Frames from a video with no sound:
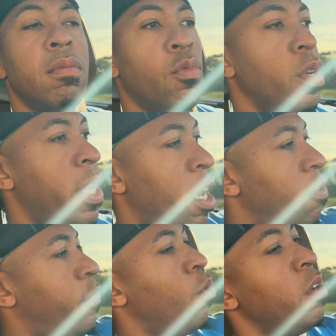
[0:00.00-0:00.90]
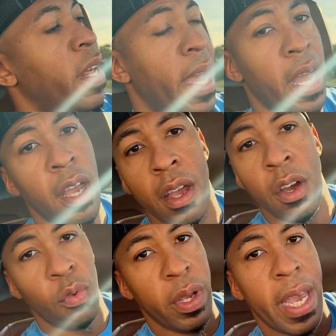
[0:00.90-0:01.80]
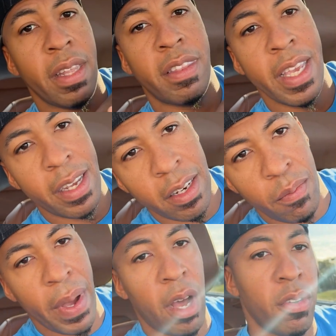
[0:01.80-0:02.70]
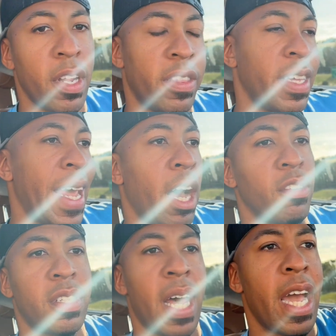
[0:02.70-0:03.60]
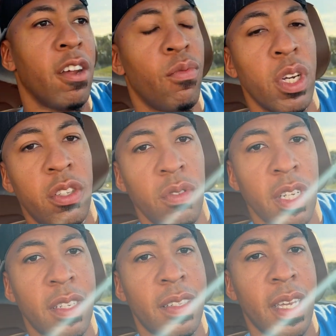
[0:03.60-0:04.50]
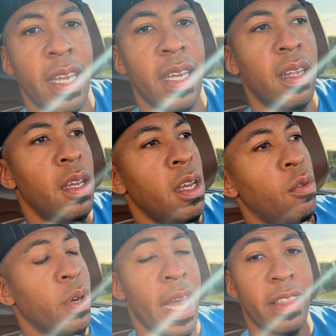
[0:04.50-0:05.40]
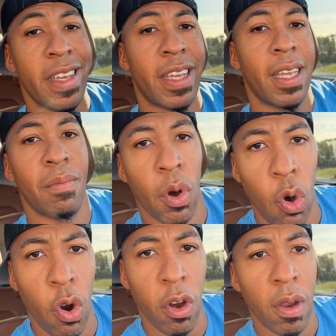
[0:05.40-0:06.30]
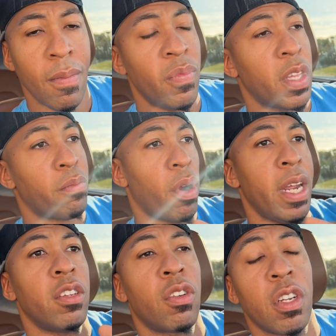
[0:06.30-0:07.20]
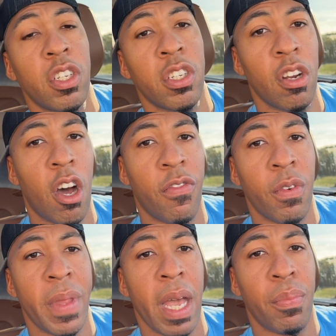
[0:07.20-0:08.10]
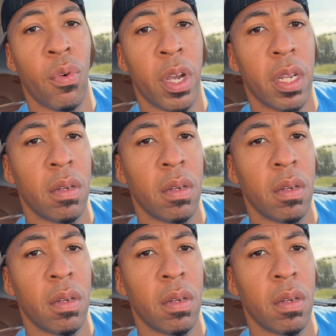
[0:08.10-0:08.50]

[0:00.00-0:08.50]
we can't afford that. We ain't thinking about nothing outside of what you just said. We're not thinking more. The brain is going to shut off from that point.